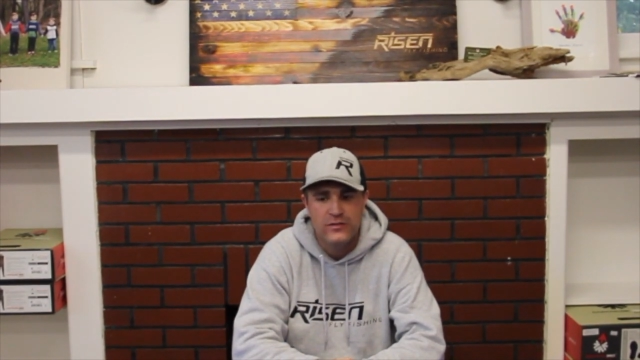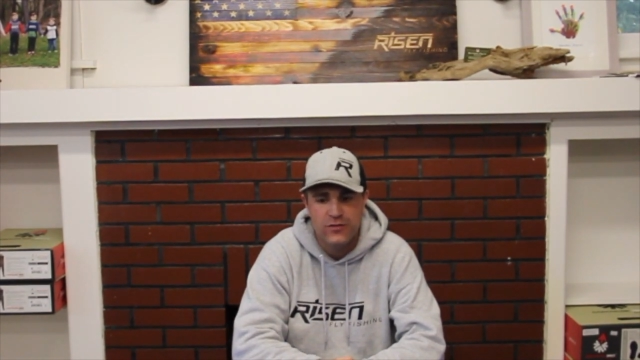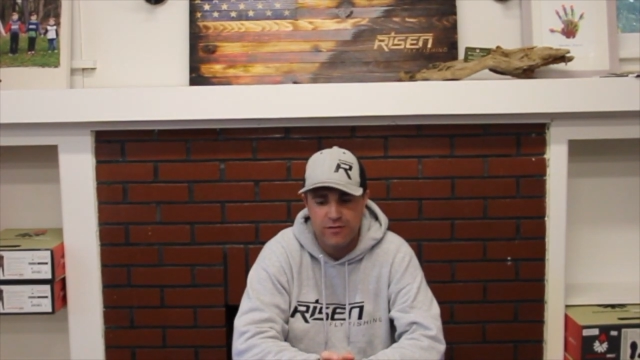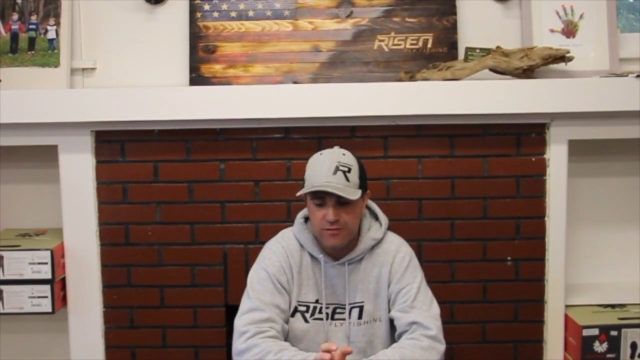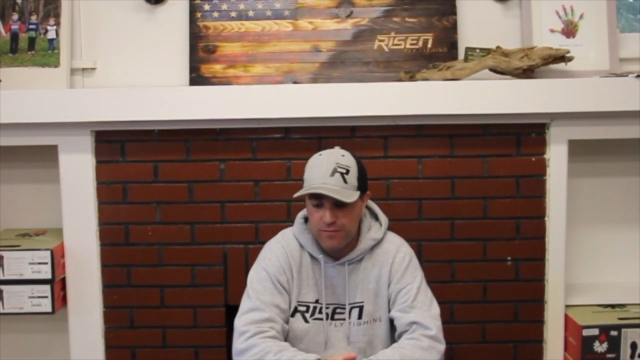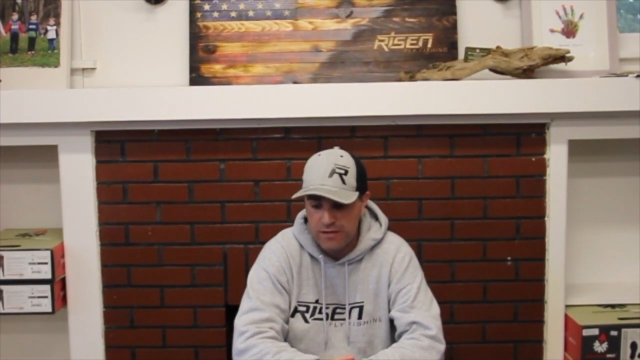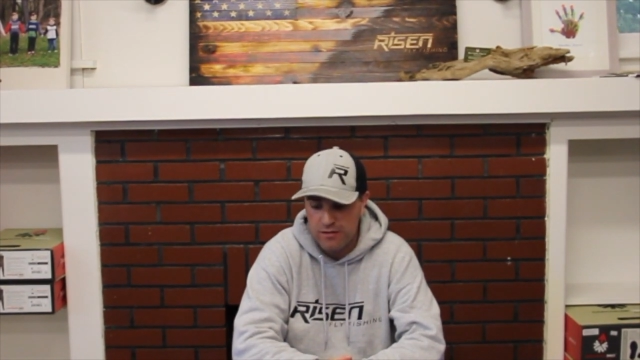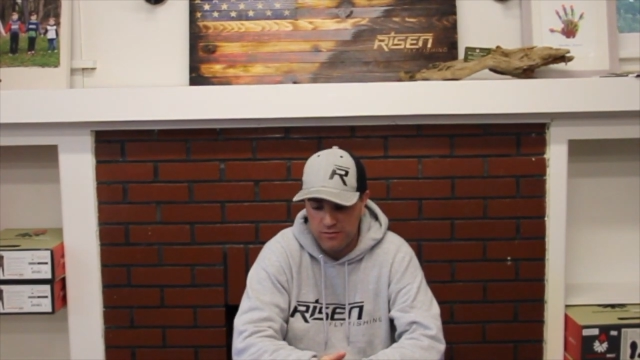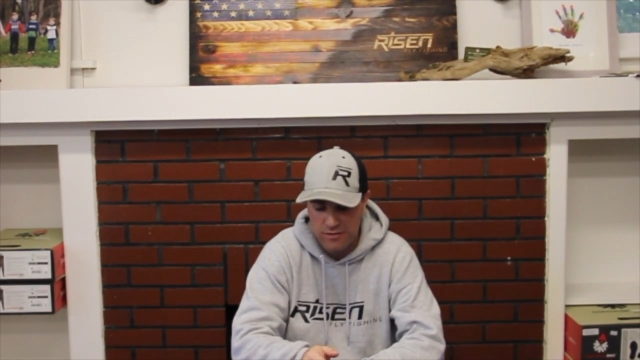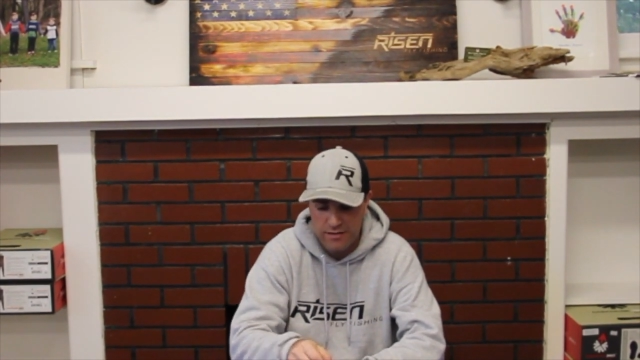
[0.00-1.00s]
So this
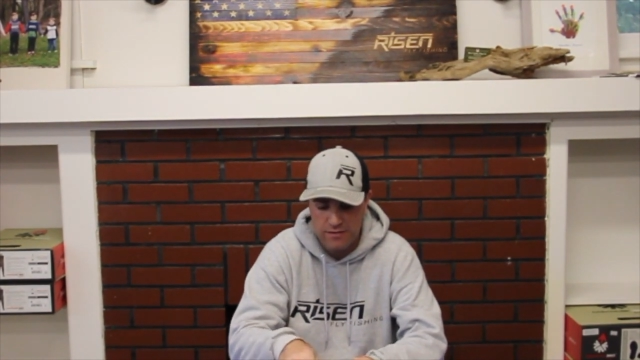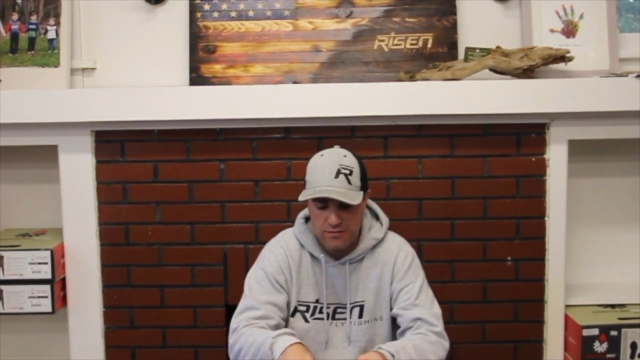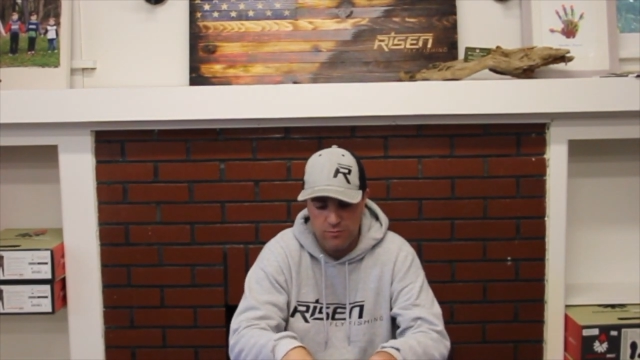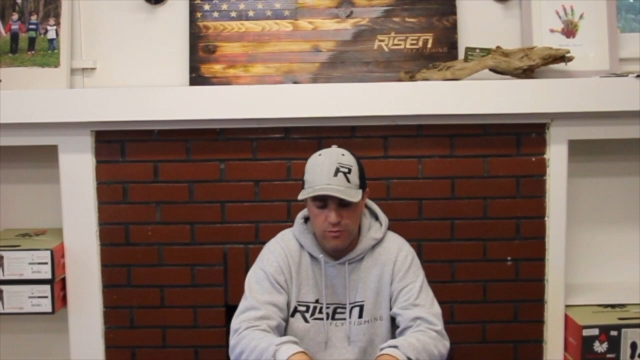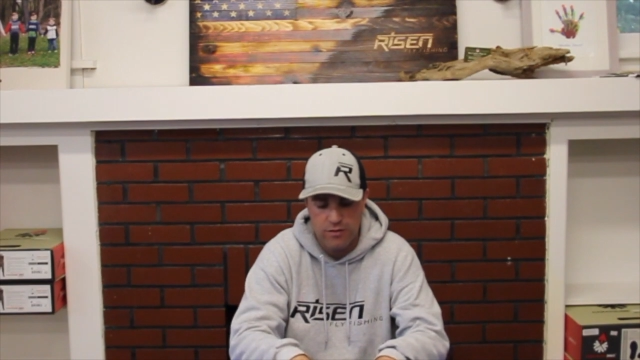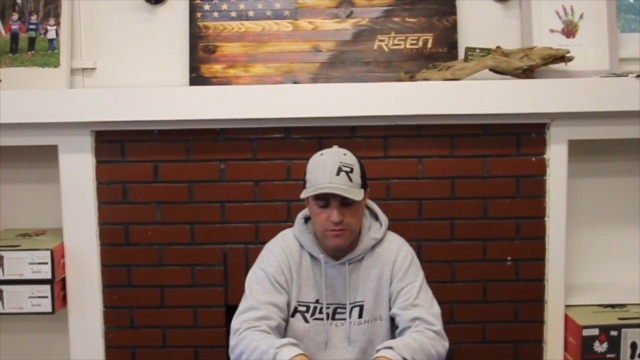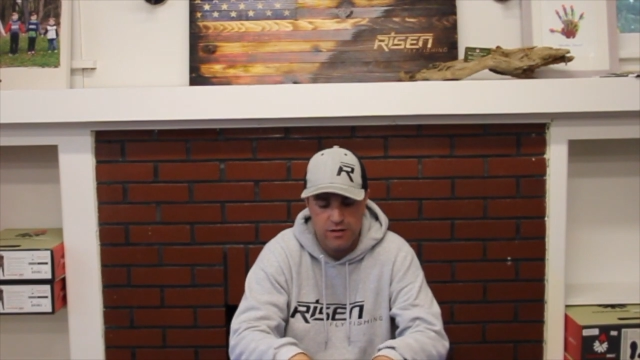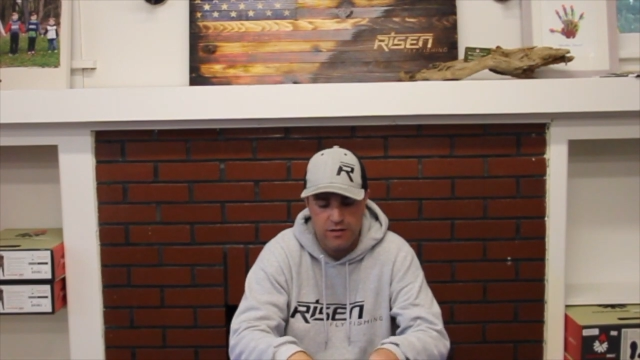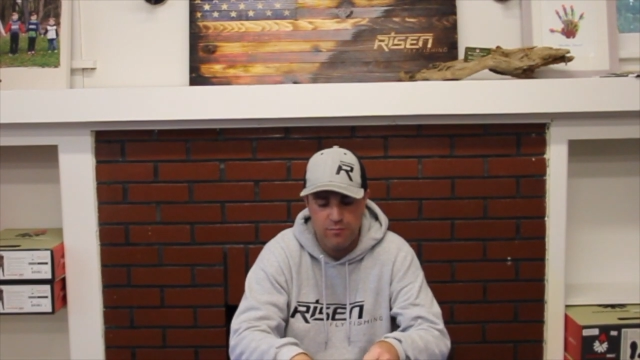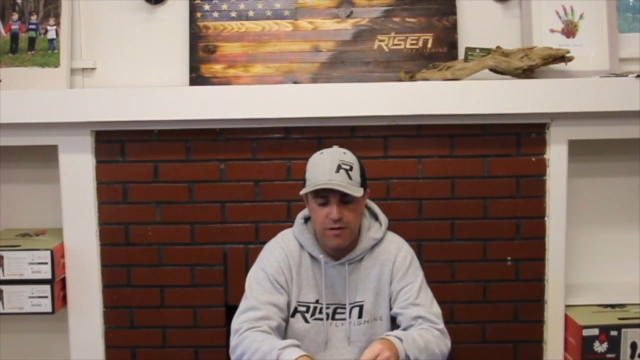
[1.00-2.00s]
video, like I said, we're going to
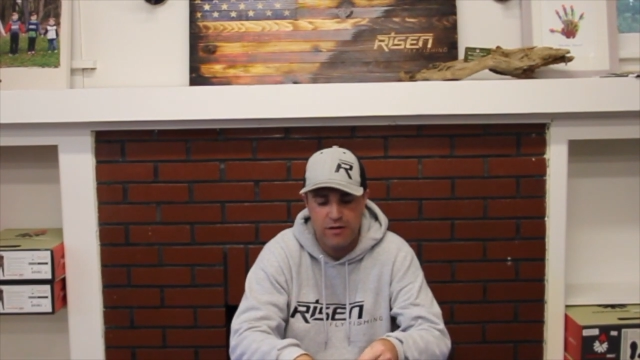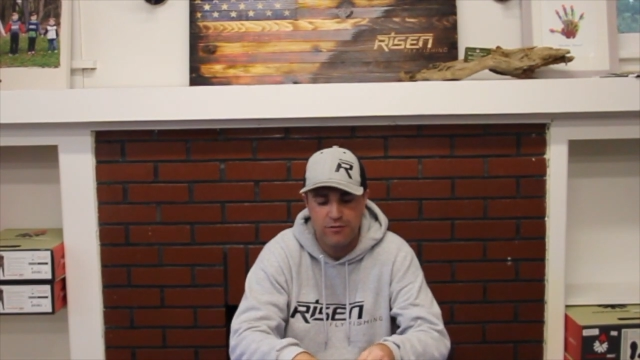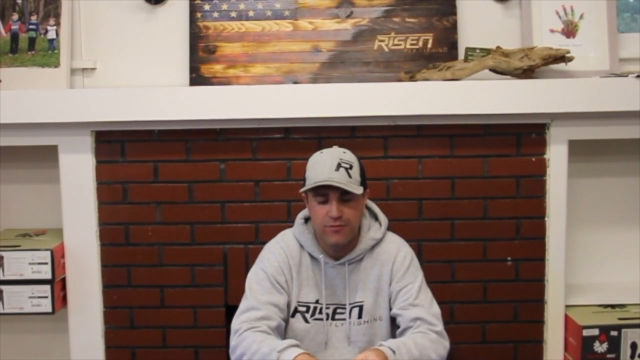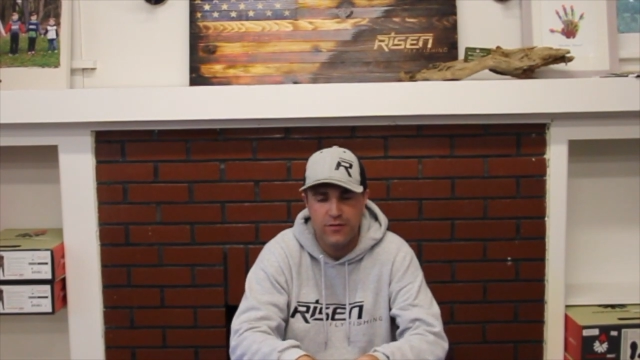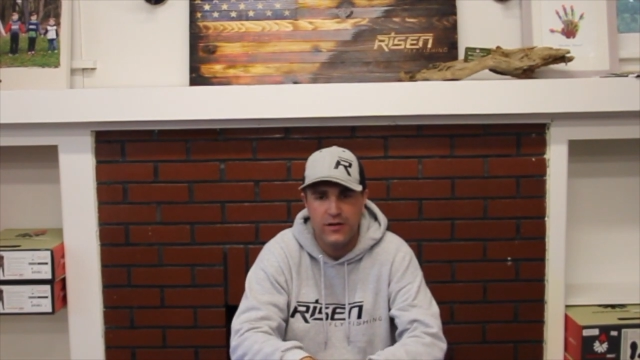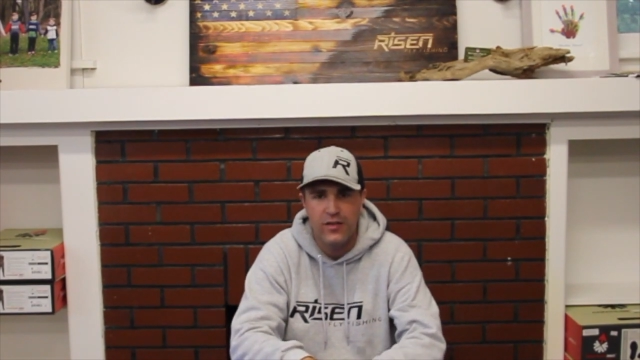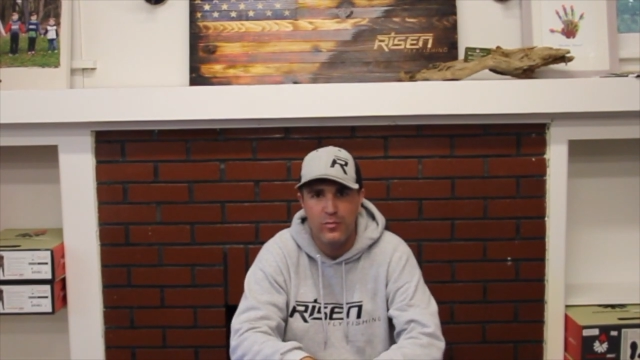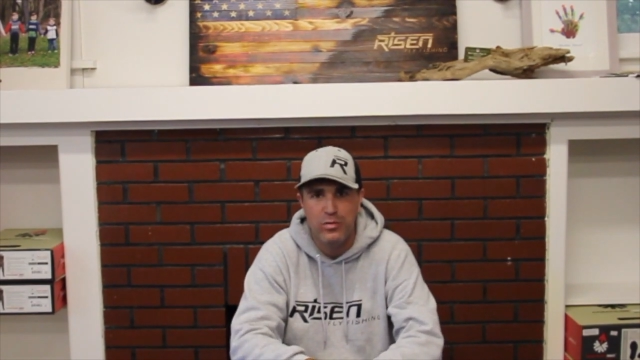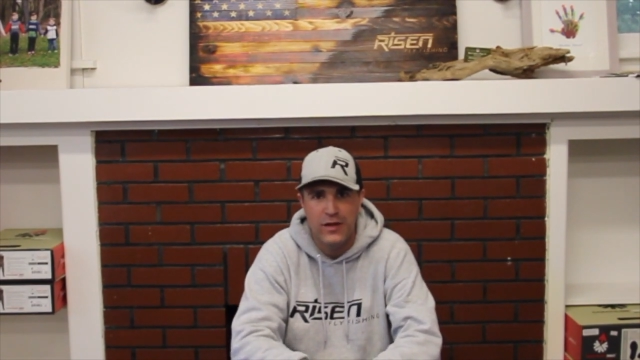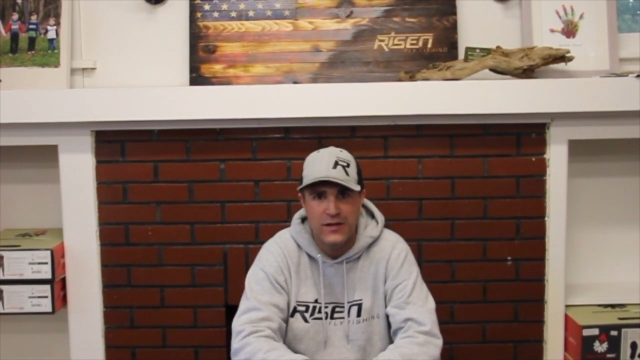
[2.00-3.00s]
talk about
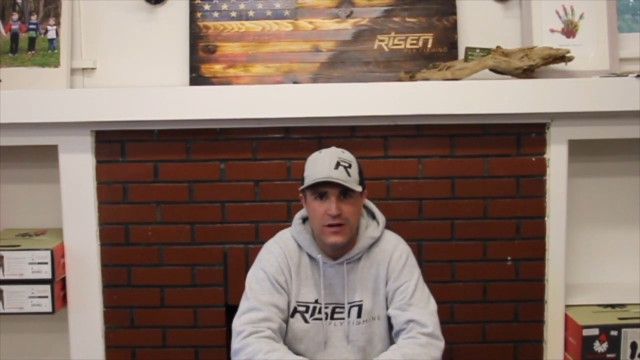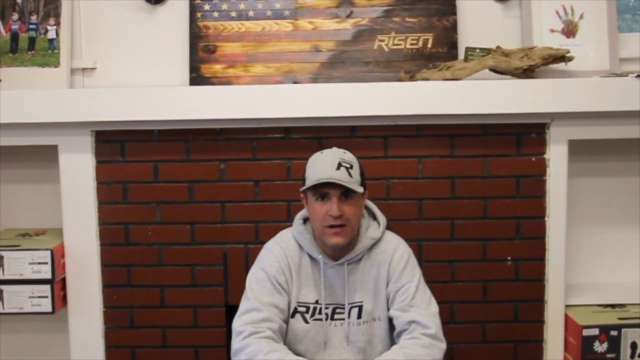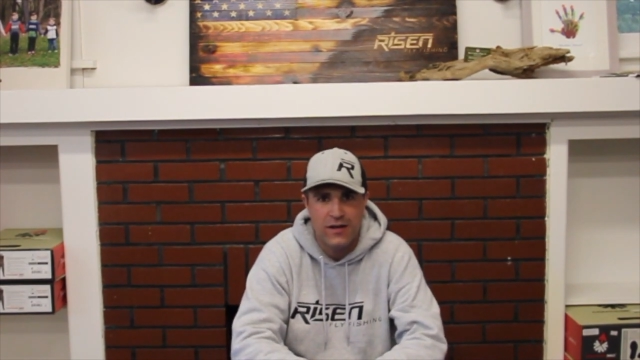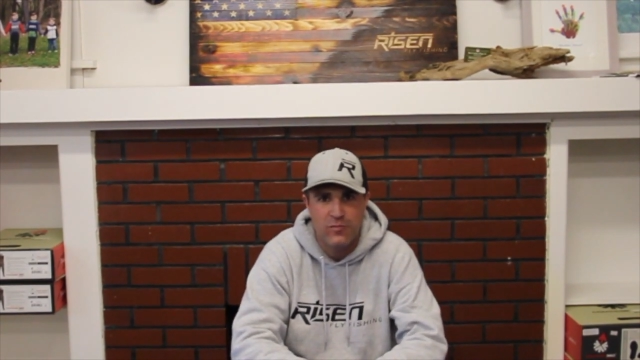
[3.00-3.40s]
the blood knot.